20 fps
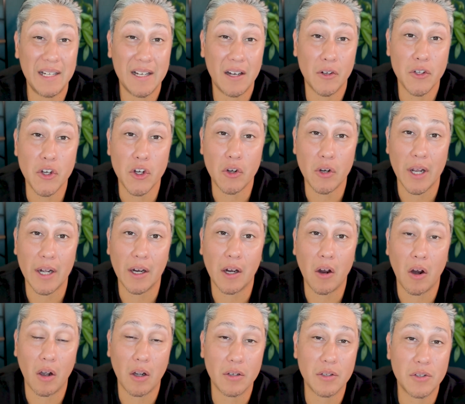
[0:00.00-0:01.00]
down your credit
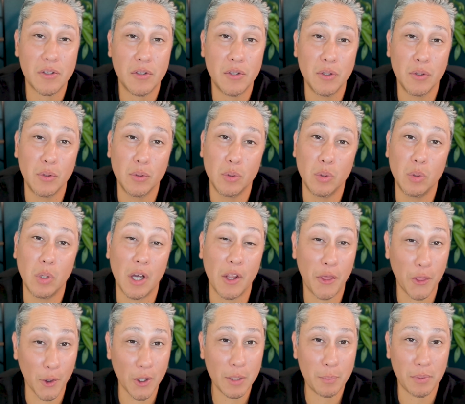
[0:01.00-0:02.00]
cards to a
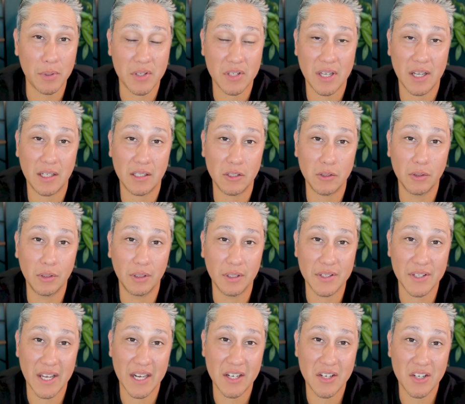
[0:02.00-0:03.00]
30%
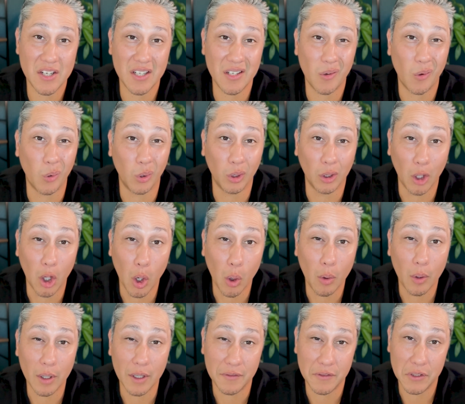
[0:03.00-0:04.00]
utilization or
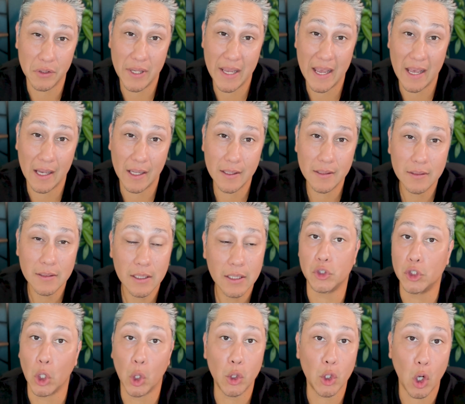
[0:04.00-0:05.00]
lower if you can.
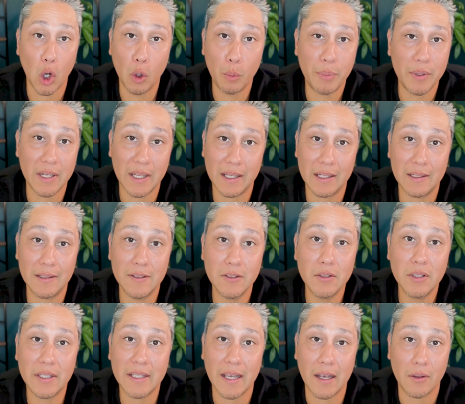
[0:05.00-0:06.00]
Don't open any new
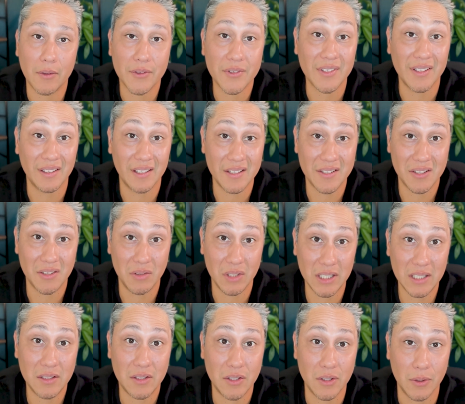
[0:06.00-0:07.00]
accounts unless you
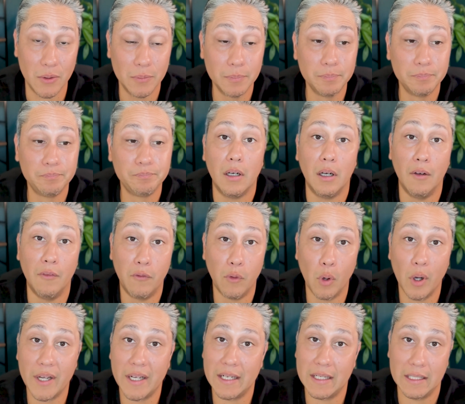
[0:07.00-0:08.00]
need to.
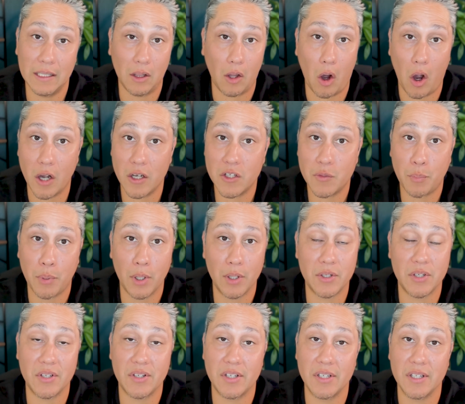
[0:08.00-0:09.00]
Avoid any large
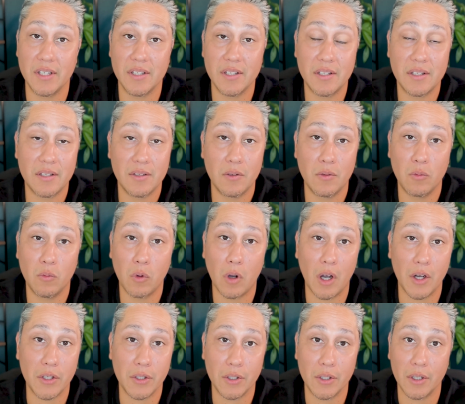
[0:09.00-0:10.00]
purchases
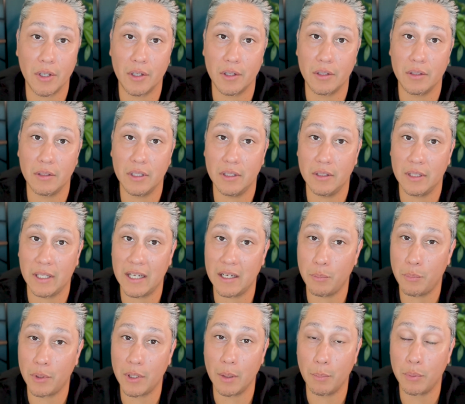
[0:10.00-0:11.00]
while you're
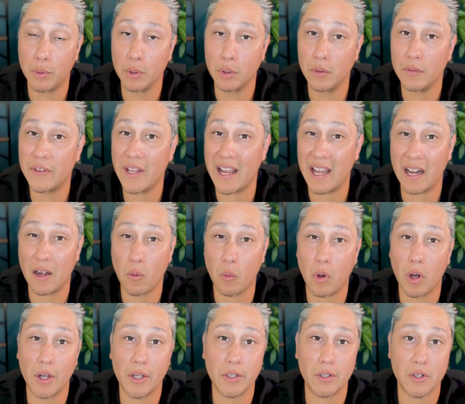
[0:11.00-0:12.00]
getting pre-approved and
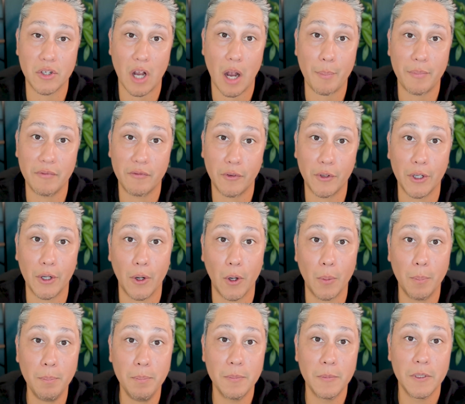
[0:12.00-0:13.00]
while you're shopping for your
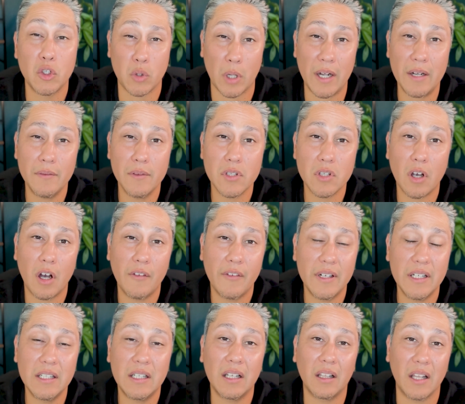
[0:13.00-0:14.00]
home. Try to resolve
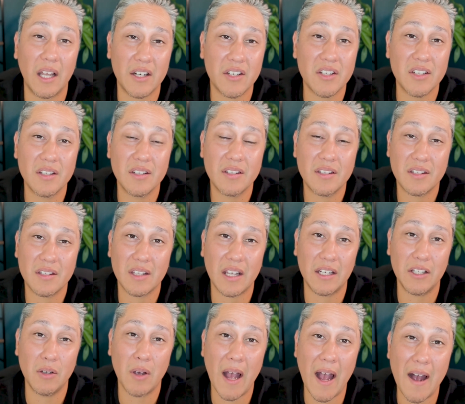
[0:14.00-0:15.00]
any collections
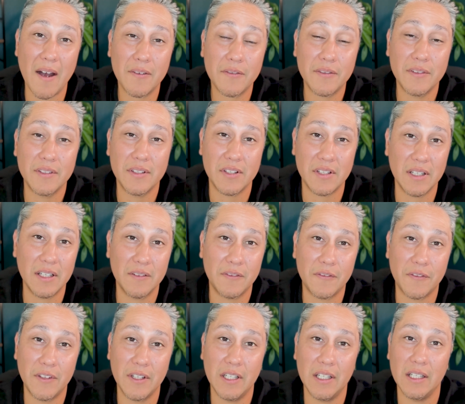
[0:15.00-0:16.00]
that you have. See
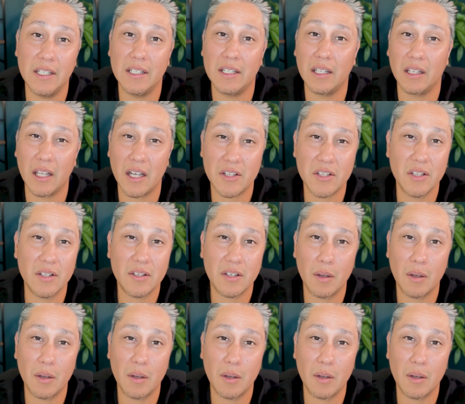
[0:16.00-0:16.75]
if the collections